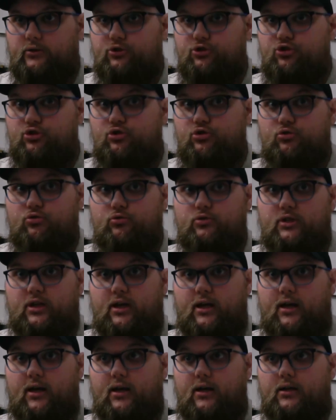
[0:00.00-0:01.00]
2
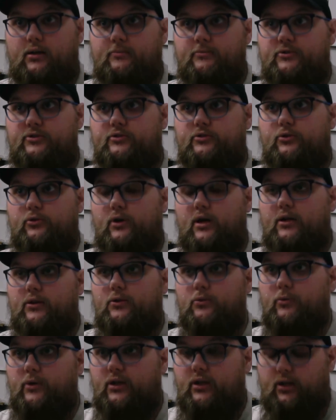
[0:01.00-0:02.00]
times throughout
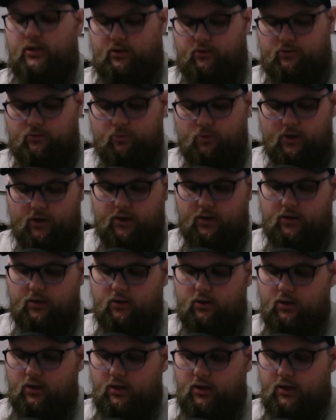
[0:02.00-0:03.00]
the weekend
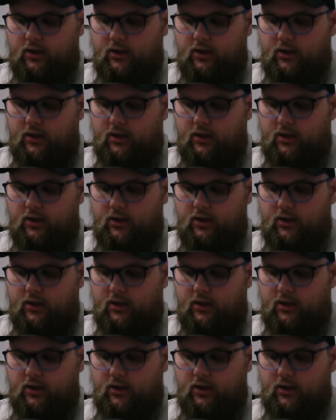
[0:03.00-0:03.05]
where